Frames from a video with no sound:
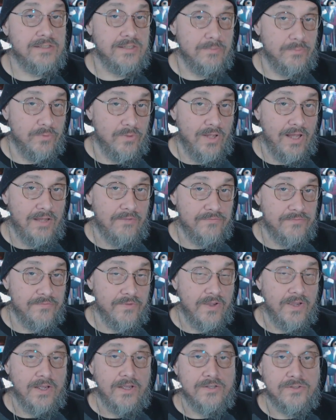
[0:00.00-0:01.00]
Some will have
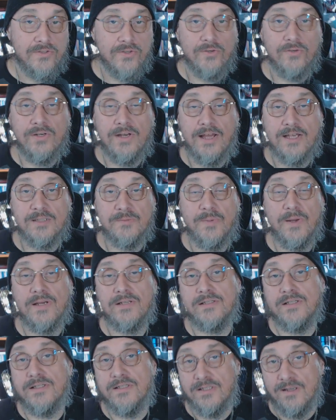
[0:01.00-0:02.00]
certain
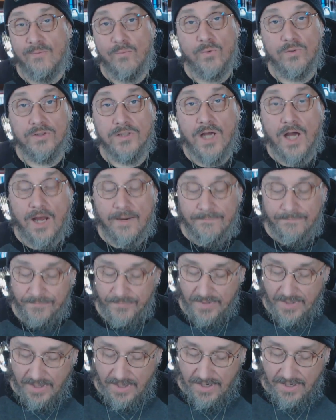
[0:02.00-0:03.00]
aspects and some will not.
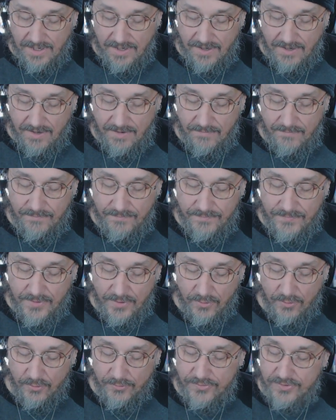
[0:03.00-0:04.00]
The
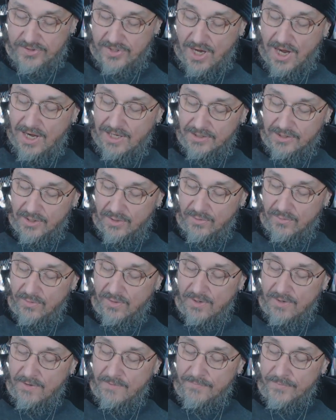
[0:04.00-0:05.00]
earth is hollow.
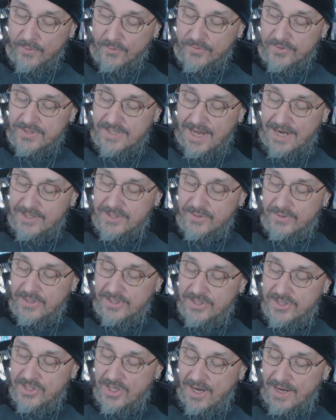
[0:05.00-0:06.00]
The earth is actually
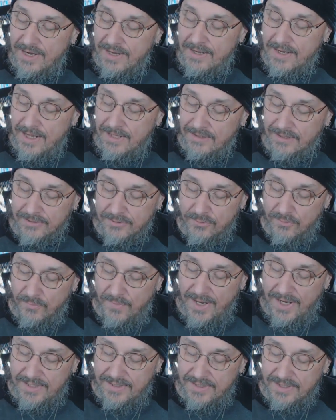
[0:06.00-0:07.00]
a giant
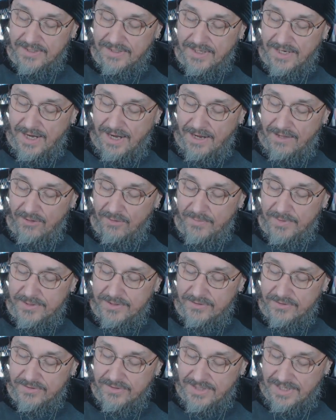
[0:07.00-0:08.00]
electromagnet.
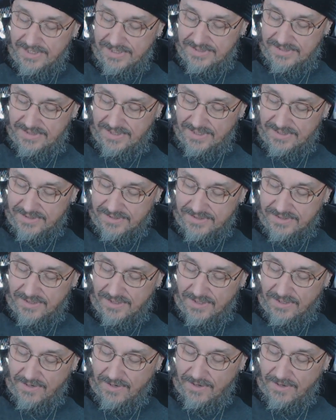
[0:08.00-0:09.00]
Elementals exist.
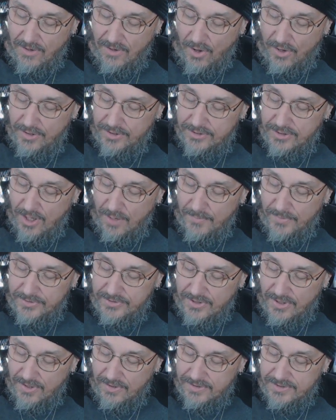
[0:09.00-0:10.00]

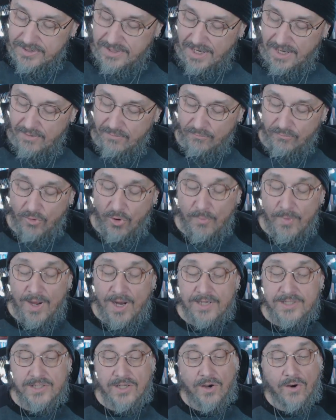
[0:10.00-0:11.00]
Automatons and
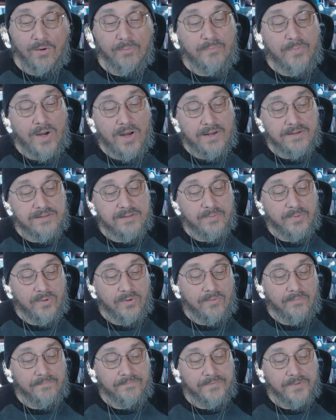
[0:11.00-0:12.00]
robots are
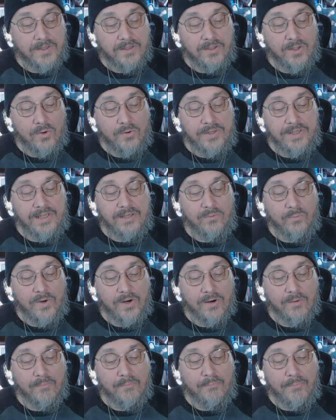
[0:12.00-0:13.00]
possible. Cloning and
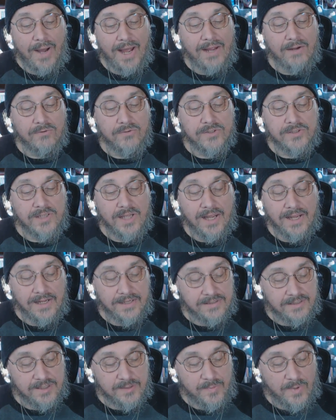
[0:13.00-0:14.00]
weird
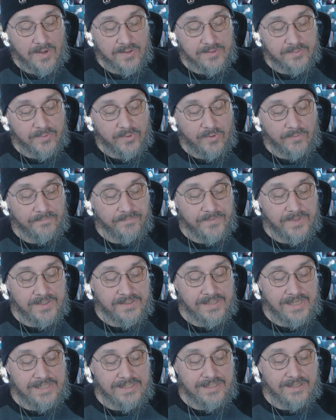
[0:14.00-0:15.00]
bioscience is possible. It
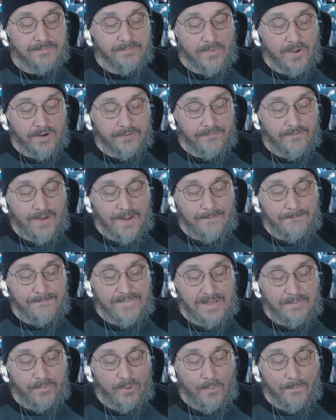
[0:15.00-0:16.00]
is easy to modify
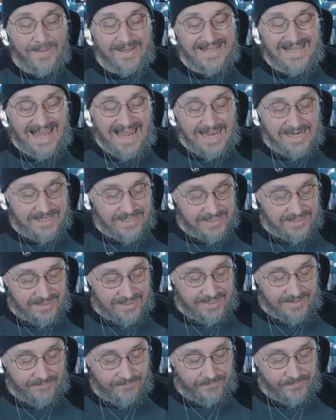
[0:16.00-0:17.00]
people
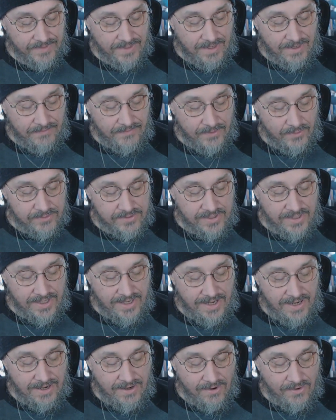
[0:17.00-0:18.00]
mechanically. There's an
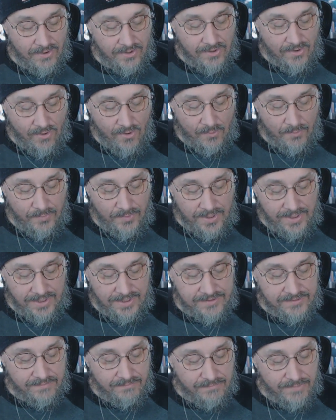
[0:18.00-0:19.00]
air on all
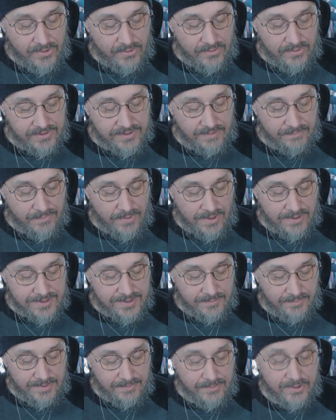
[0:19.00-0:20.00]
planets and moons, and
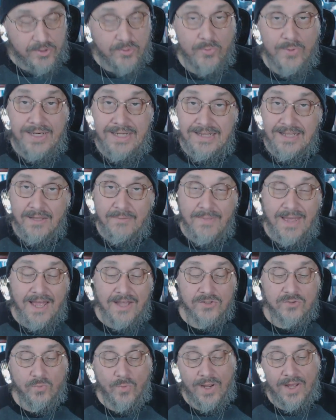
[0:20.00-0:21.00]
possibly between them
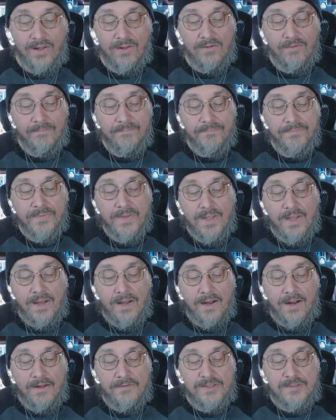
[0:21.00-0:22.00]
as well.
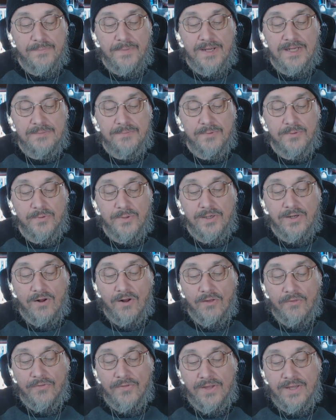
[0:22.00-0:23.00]
The space between
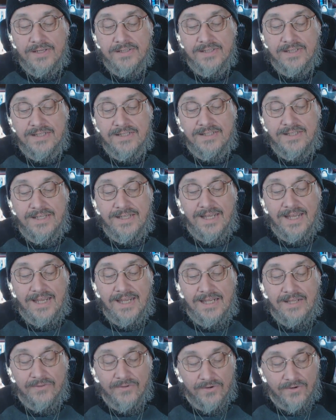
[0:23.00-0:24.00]
all things is the
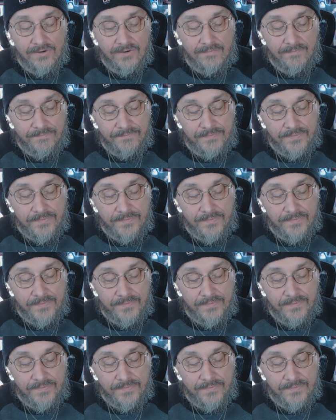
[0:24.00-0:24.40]
ether.